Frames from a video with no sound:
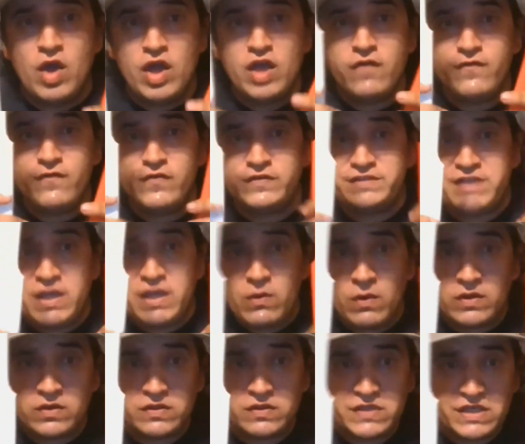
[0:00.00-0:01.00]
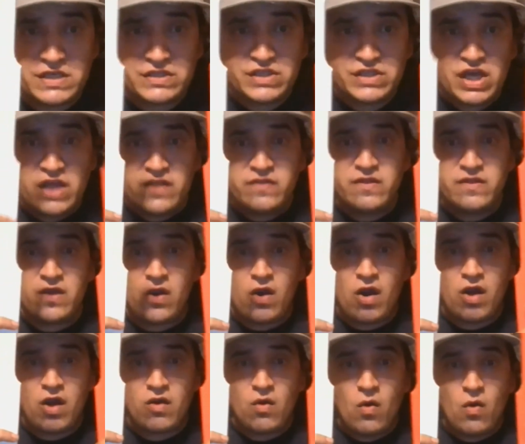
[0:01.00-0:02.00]
If you see one of these, they
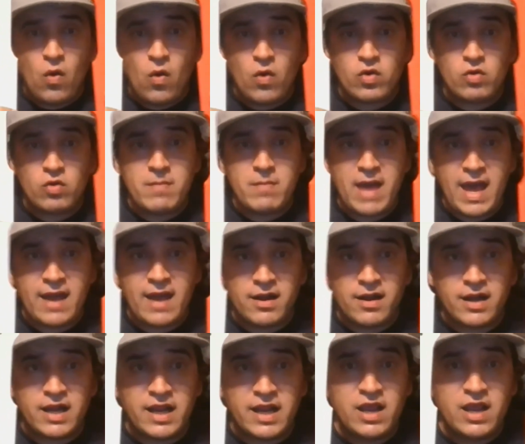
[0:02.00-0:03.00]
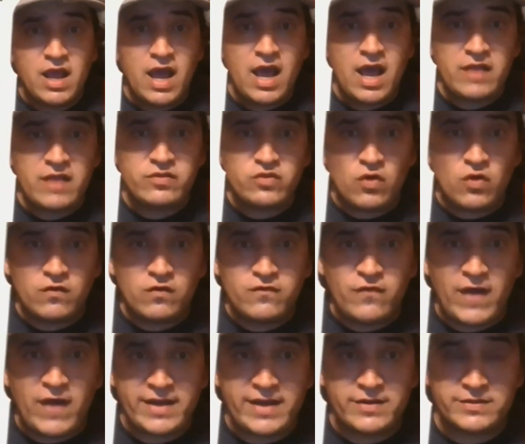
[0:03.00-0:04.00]
are automatically dog
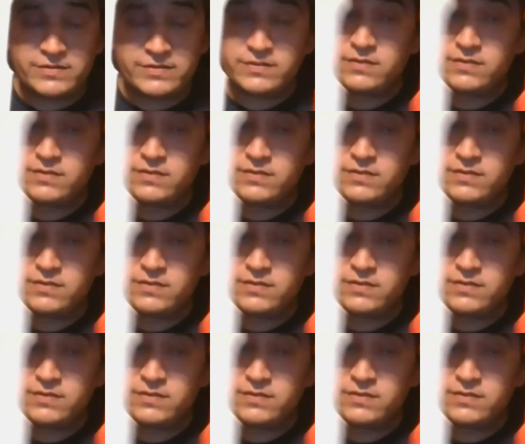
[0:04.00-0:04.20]
fighters."